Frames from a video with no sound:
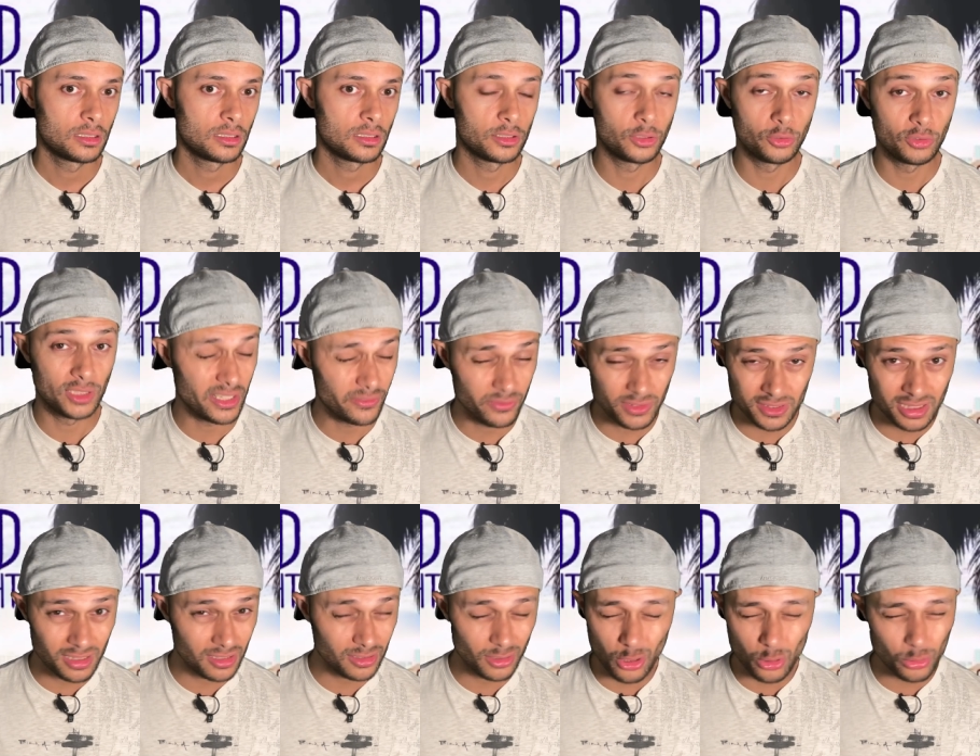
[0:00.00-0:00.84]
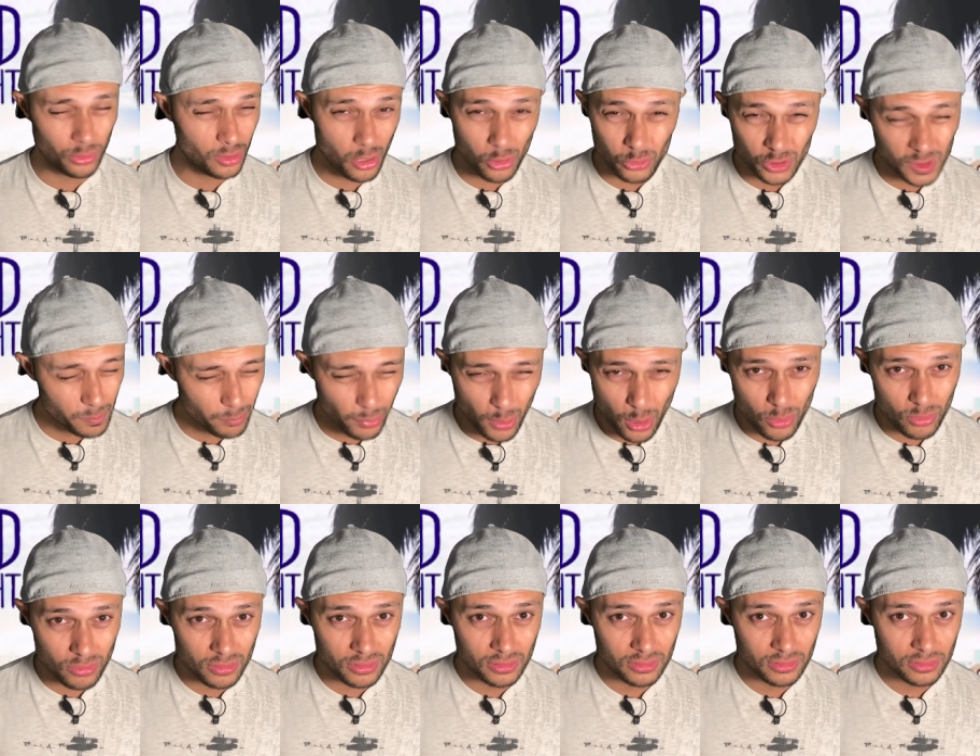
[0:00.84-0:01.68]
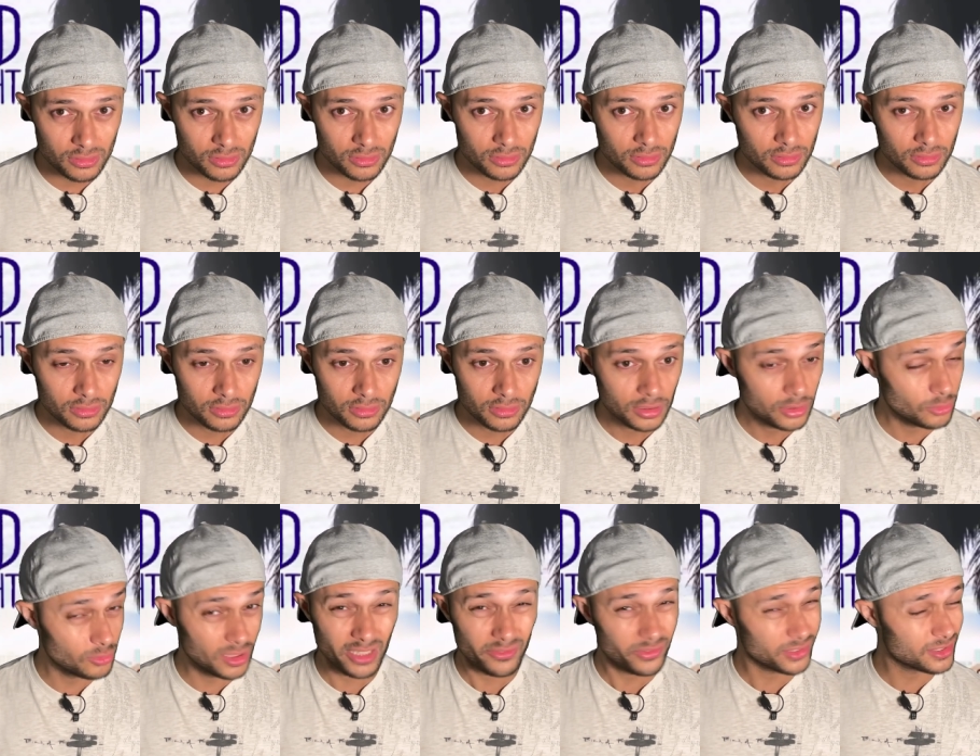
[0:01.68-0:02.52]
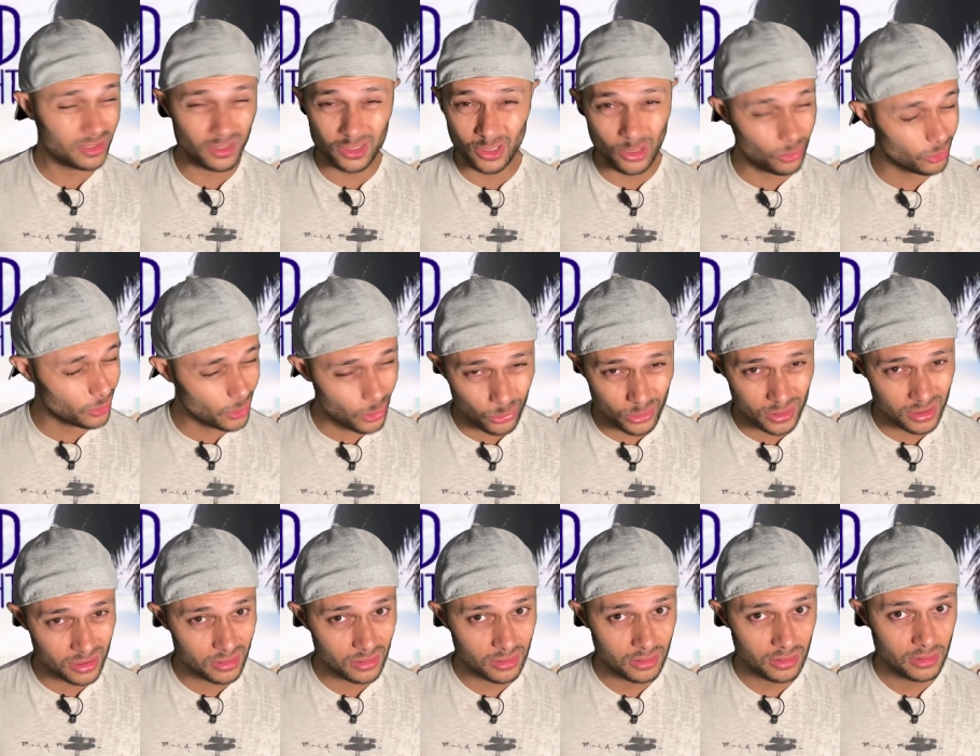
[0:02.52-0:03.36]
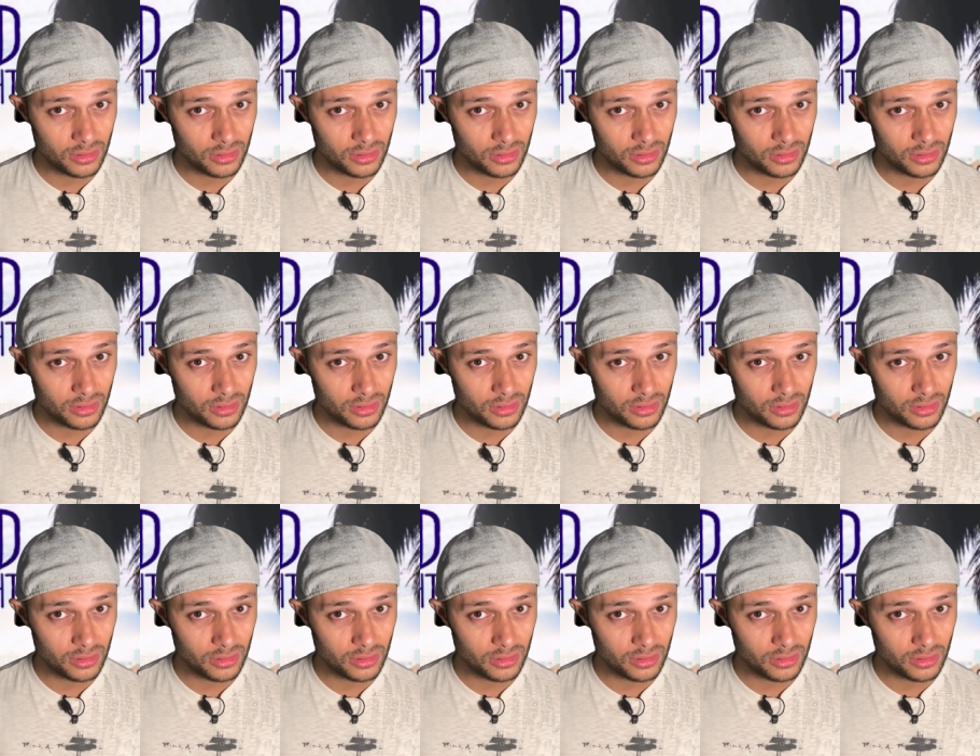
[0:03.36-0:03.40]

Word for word: You never took no notes, bro? You never took no notes?